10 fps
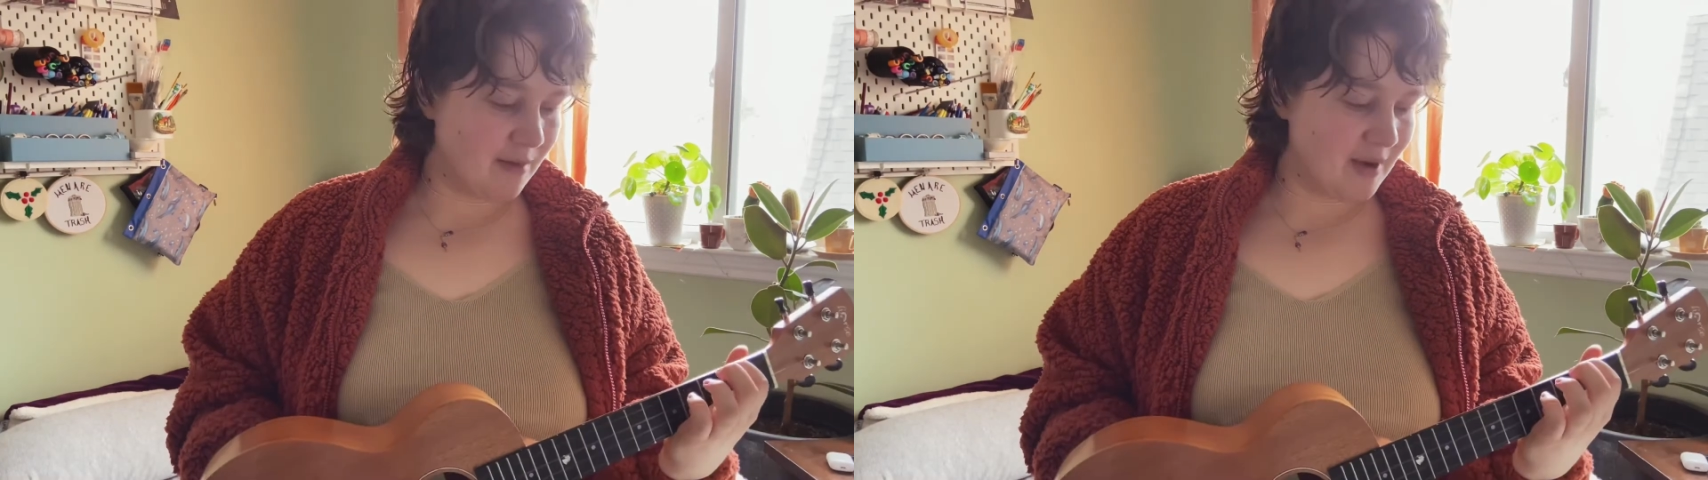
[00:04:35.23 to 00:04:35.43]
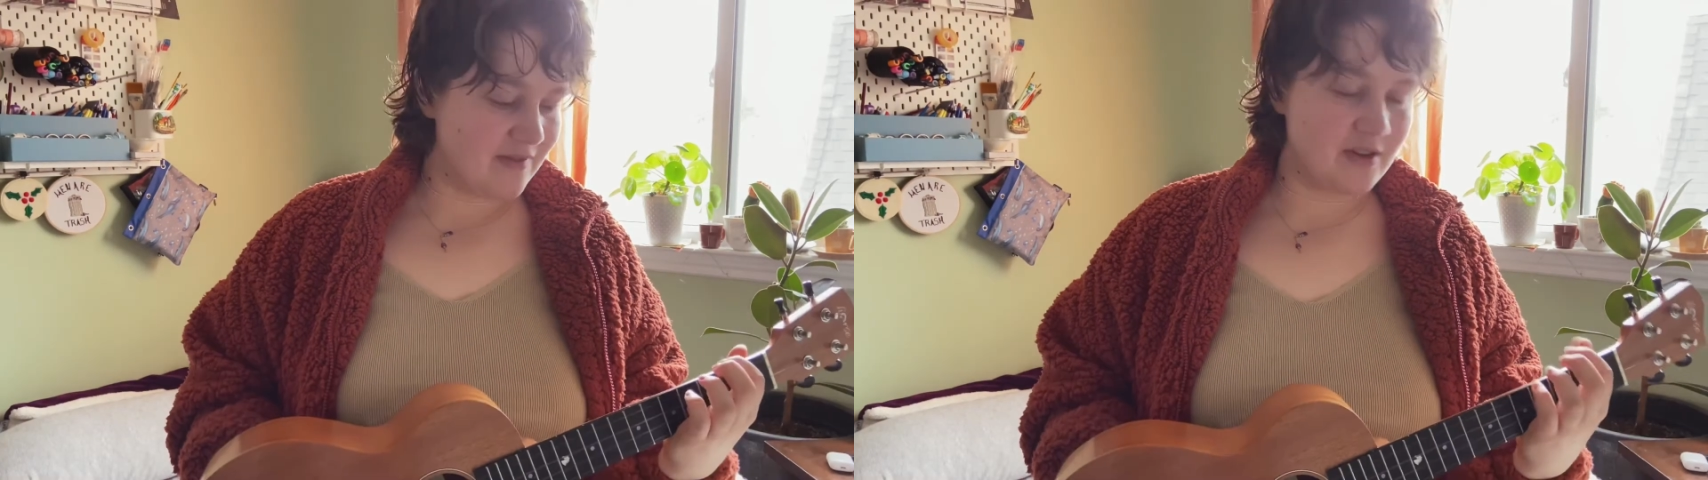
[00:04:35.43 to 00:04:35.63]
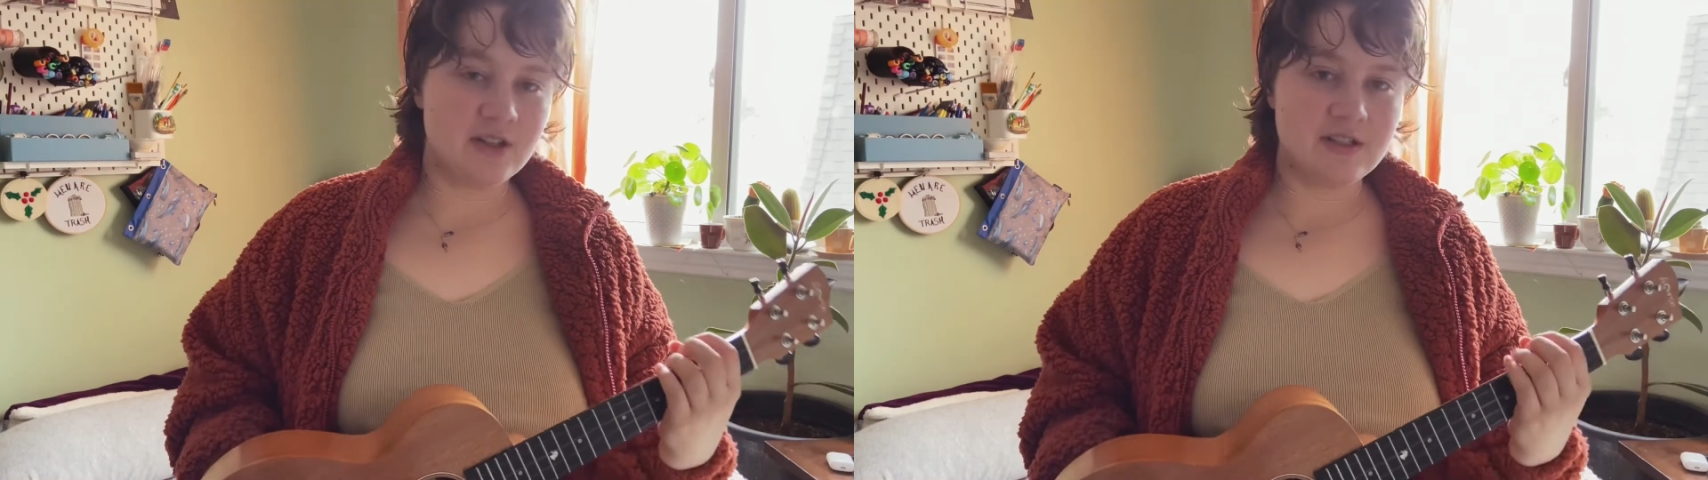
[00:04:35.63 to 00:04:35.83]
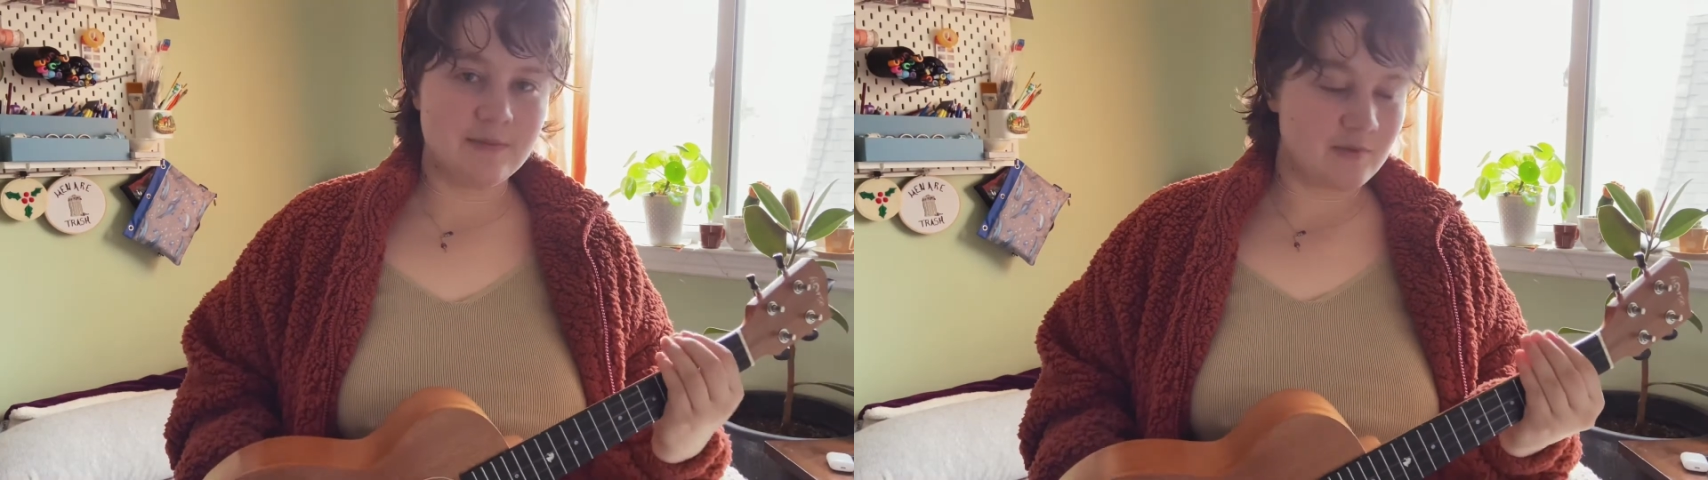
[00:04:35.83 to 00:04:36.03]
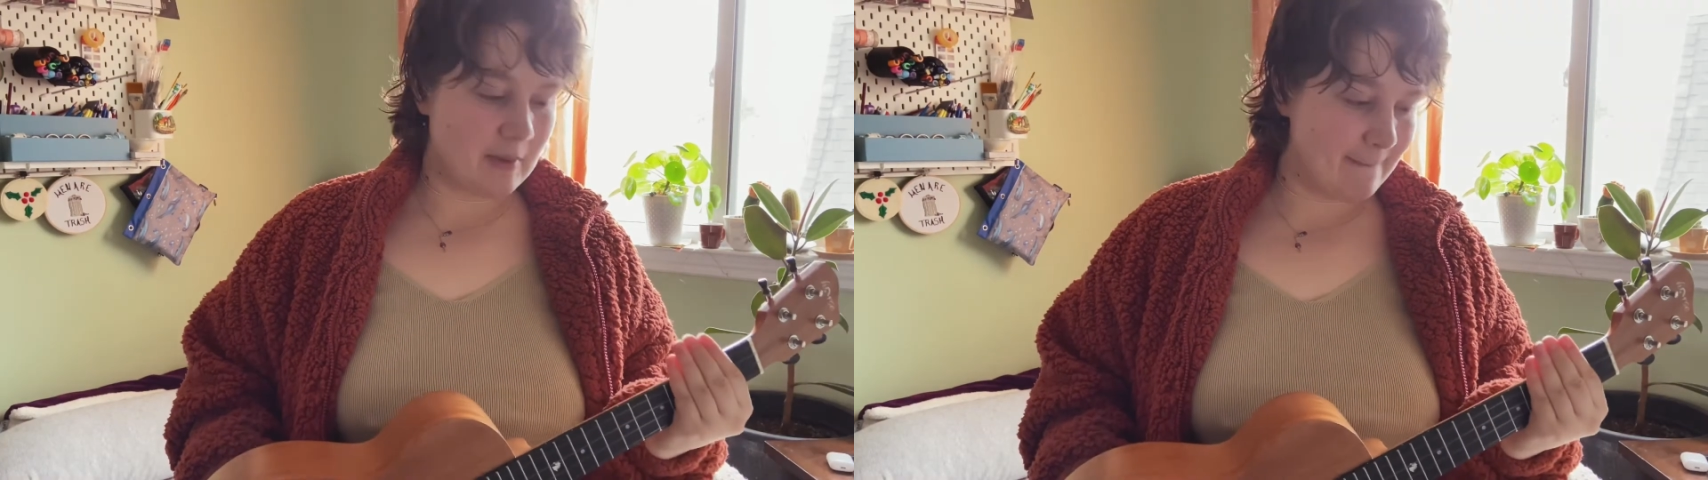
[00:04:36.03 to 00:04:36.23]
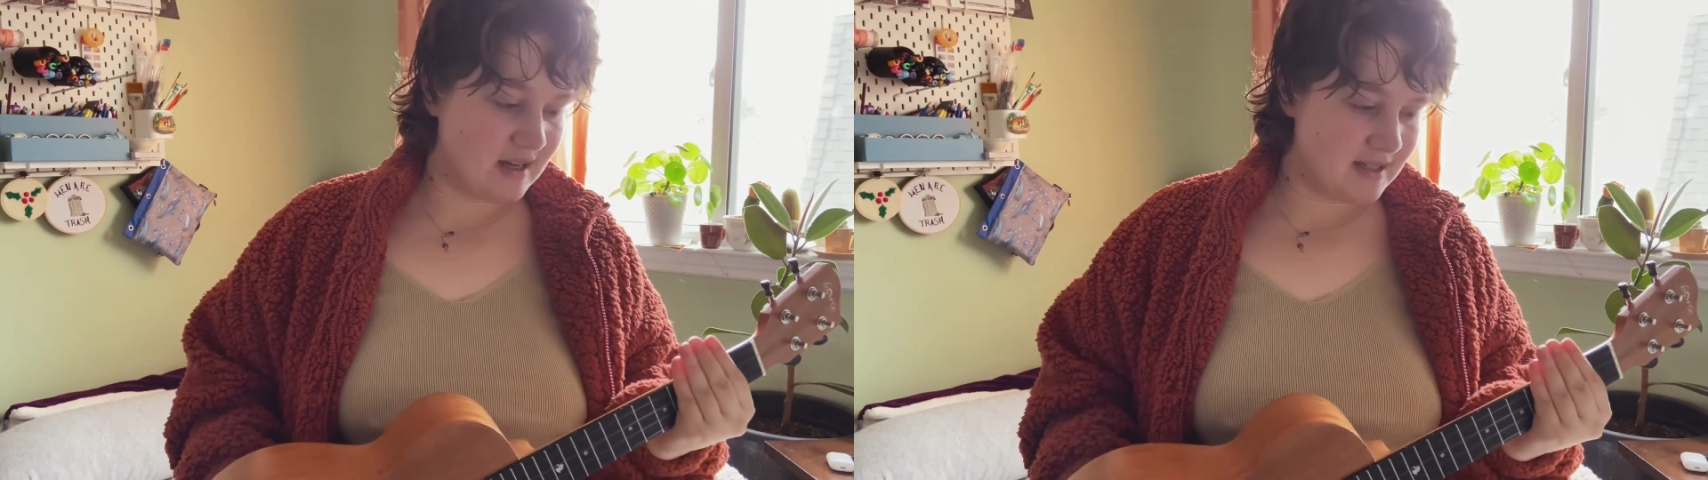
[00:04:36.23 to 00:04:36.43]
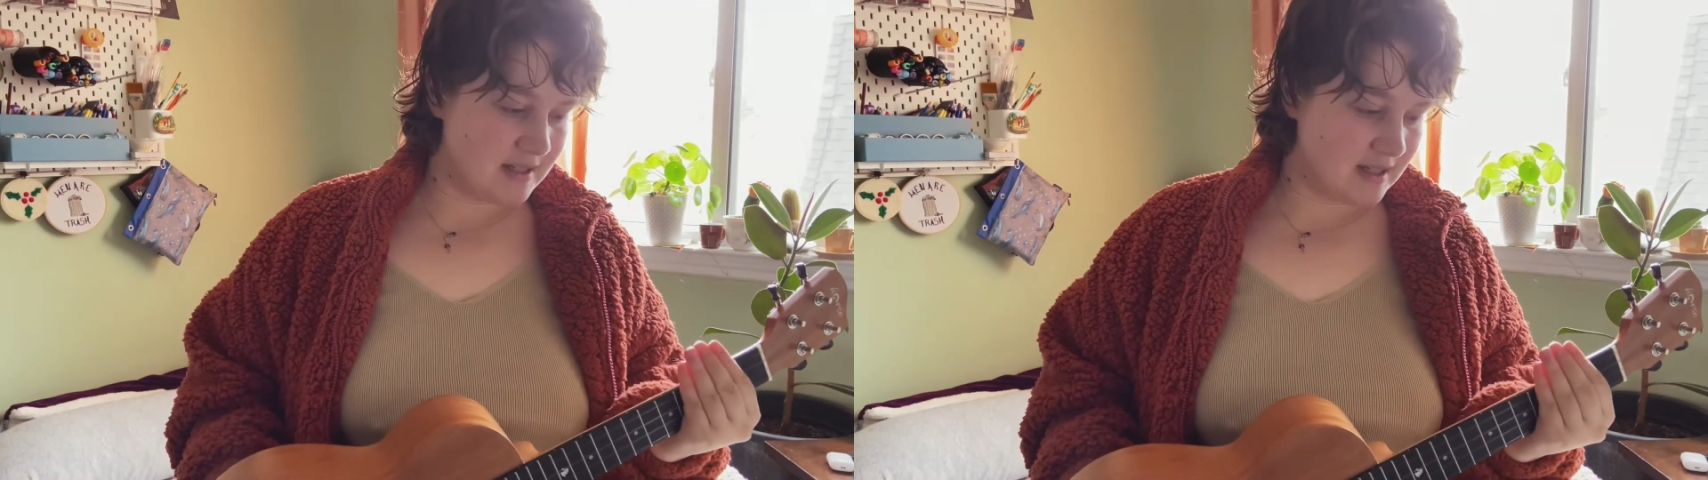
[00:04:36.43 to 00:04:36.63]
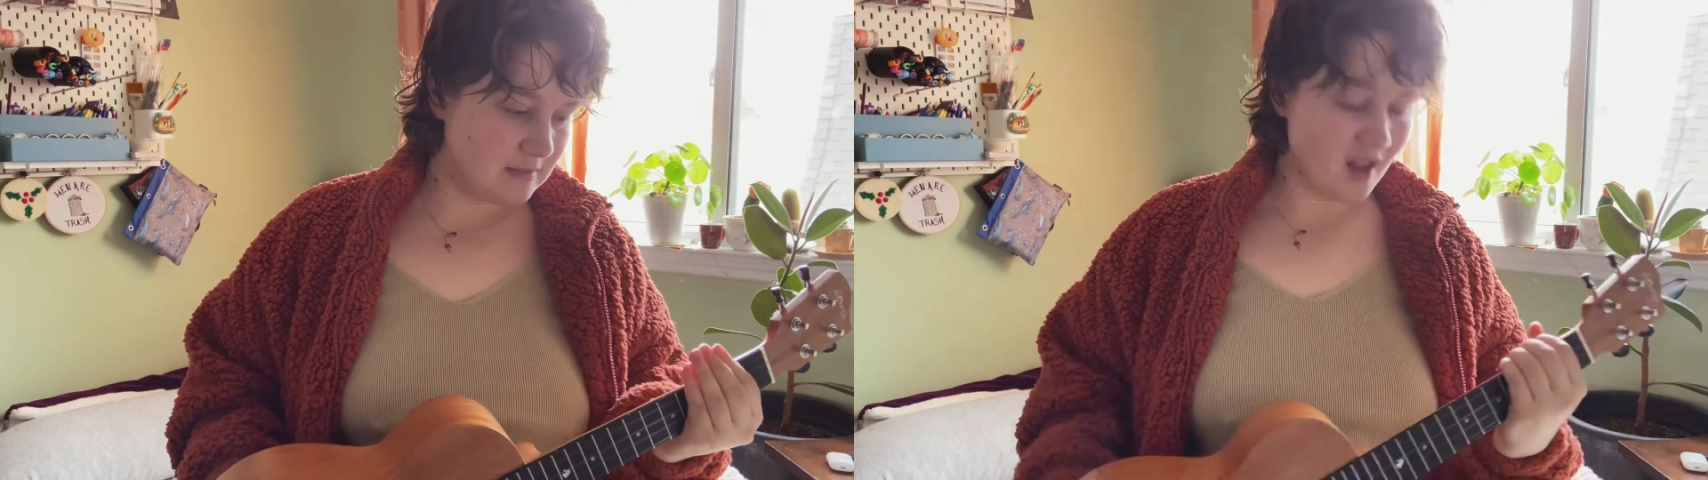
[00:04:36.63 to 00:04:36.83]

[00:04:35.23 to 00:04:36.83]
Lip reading: My fingertips were busted.